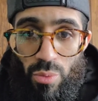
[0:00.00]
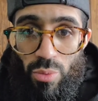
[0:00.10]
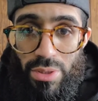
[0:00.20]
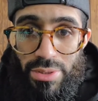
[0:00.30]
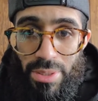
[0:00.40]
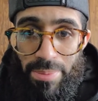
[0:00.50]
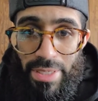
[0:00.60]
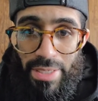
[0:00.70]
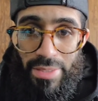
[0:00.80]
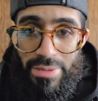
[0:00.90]
What's up,
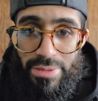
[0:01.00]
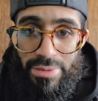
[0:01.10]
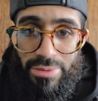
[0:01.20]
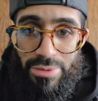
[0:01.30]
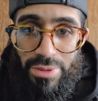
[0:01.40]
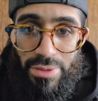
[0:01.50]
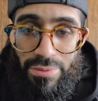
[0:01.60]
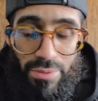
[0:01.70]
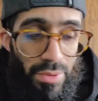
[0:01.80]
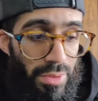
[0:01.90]
guys?
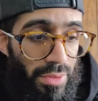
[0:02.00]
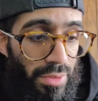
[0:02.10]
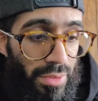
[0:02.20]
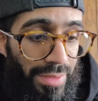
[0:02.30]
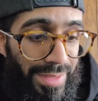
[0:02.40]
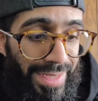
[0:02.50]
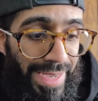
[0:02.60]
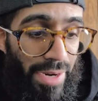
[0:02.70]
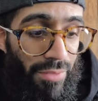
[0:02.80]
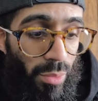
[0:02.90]
Just for
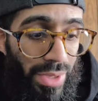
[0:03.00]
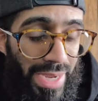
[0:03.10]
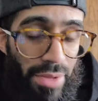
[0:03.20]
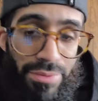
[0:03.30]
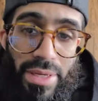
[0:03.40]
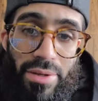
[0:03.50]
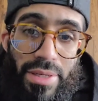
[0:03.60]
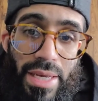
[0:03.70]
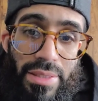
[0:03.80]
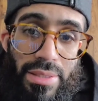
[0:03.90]
everyone out there
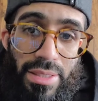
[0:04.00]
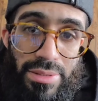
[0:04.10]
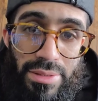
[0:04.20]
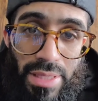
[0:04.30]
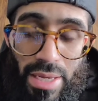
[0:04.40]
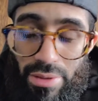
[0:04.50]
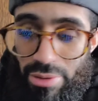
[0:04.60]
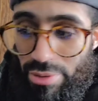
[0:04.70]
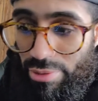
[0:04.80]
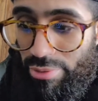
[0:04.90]
that does not
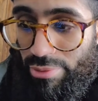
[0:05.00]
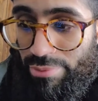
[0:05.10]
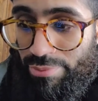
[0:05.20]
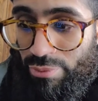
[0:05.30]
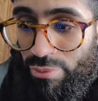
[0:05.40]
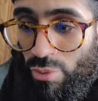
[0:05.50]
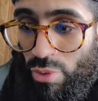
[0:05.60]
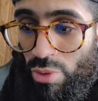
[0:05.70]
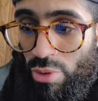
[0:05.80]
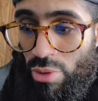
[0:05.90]
know
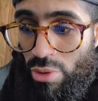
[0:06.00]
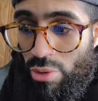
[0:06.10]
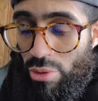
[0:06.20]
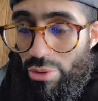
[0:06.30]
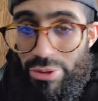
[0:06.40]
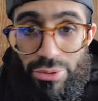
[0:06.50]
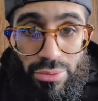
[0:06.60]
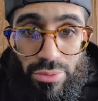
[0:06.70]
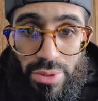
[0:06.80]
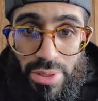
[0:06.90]
or is
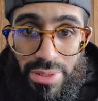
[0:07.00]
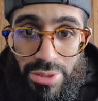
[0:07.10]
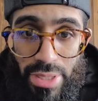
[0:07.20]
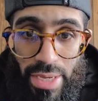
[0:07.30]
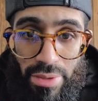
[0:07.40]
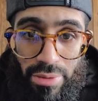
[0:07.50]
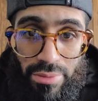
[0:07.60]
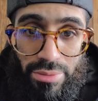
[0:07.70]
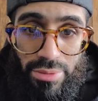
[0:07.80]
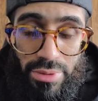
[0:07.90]
new to the
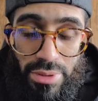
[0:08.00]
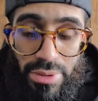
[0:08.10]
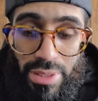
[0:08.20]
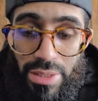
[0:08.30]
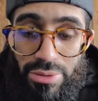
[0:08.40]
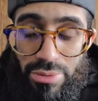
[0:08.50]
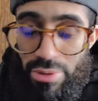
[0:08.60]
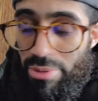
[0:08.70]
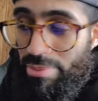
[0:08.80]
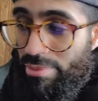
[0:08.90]
channel, just to let you
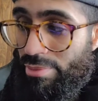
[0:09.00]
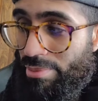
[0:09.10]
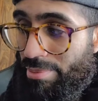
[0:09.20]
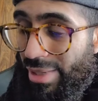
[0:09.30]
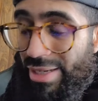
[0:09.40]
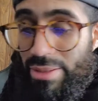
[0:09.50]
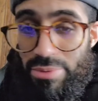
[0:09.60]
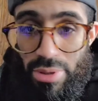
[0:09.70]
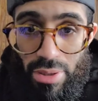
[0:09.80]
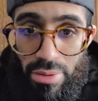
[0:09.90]
know, my
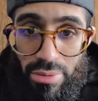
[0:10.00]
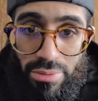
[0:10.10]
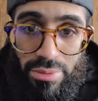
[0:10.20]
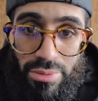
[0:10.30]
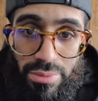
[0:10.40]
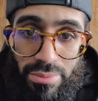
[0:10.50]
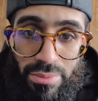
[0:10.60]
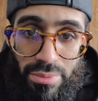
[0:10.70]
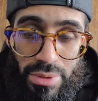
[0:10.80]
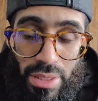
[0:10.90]
name's Carlos,
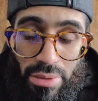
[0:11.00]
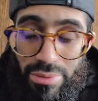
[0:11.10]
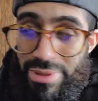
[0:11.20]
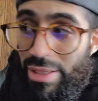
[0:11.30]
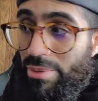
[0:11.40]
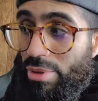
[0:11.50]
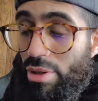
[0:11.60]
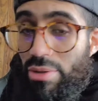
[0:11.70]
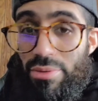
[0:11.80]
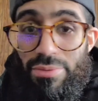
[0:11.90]
channel name
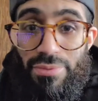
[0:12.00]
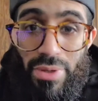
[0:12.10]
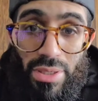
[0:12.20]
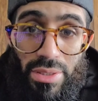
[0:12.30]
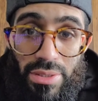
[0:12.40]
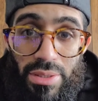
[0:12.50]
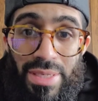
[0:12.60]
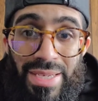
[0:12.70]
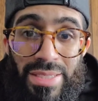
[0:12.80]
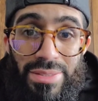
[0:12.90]
Carlos Funly.
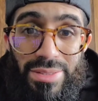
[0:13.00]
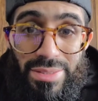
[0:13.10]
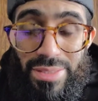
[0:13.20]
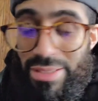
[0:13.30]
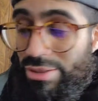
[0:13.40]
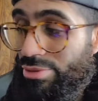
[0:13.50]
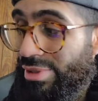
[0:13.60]
Just to let you